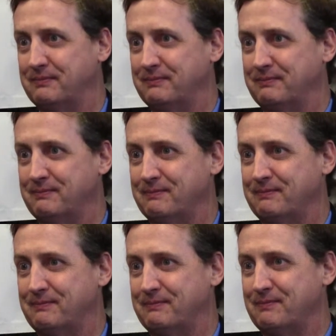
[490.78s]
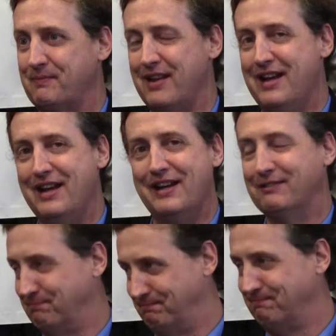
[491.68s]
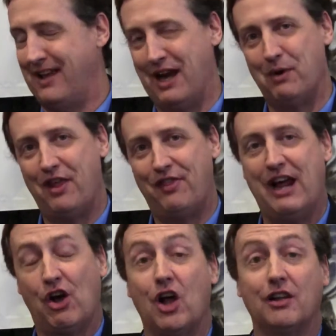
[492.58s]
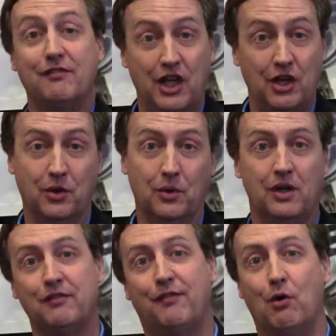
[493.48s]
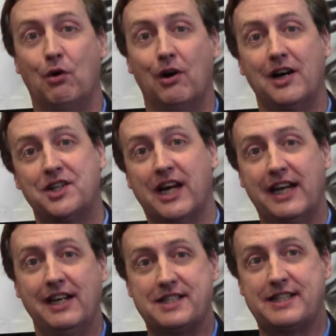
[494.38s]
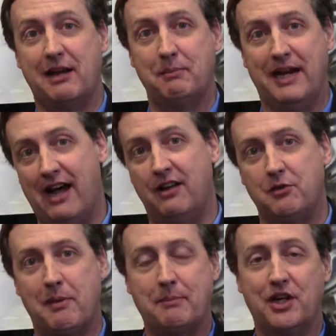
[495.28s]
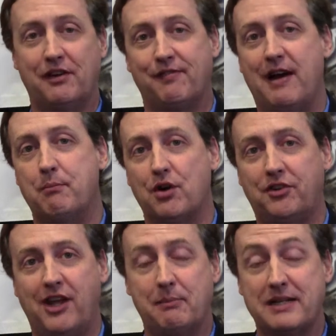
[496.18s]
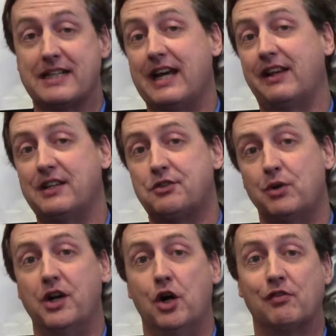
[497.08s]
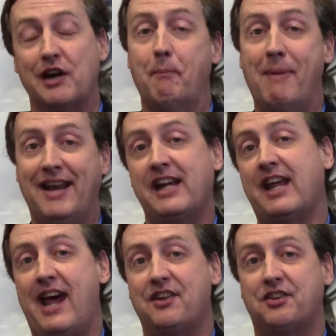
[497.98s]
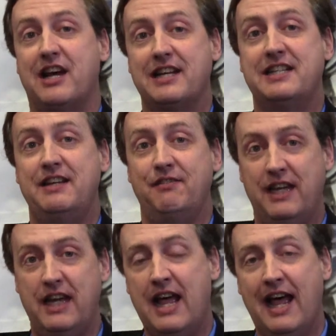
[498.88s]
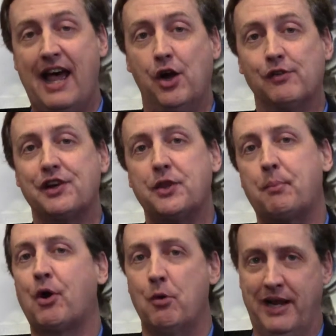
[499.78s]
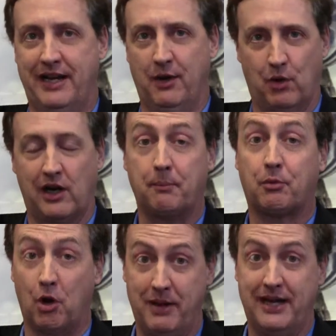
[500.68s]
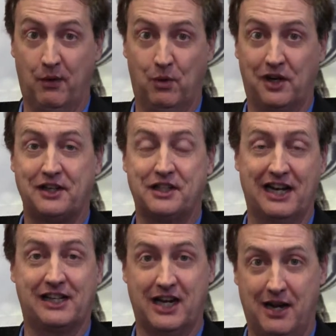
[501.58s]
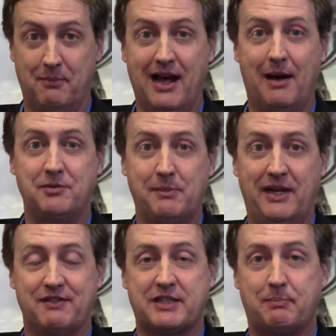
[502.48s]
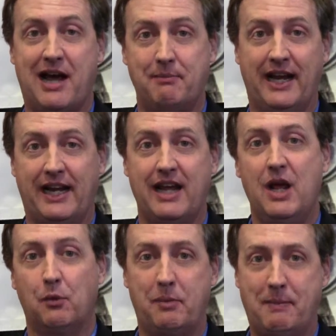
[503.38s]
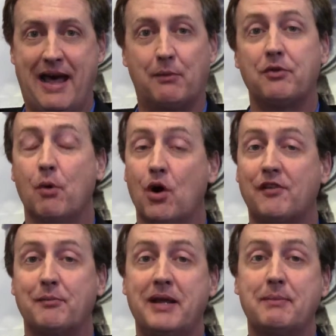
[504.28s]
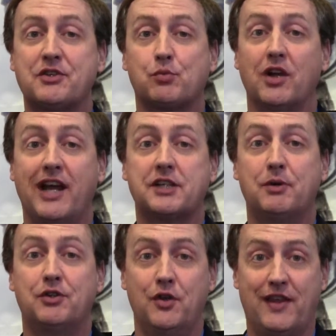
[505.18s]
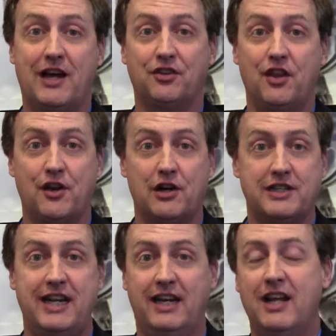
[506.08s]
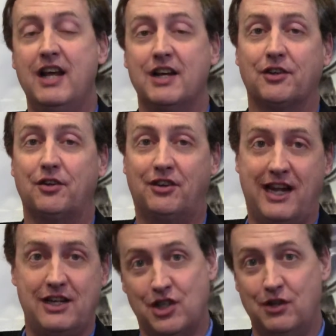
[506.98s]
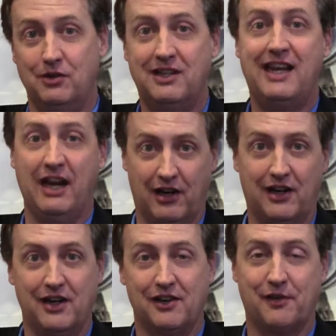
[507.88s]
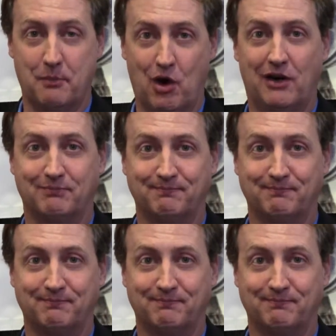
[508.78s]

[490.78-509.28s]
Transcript: Thanks for your time. Thanks, Jamie. And I want to thank all of you for checking this segment out. Remember, you can find more segments like this one over at medic cast dot t v and over at the ProMed Network at promed network dot com. I'm Jamie Davis, the Podmedic. We'll be back with more from E M S World Expo two thousand thirteen, so stay tuned here for more.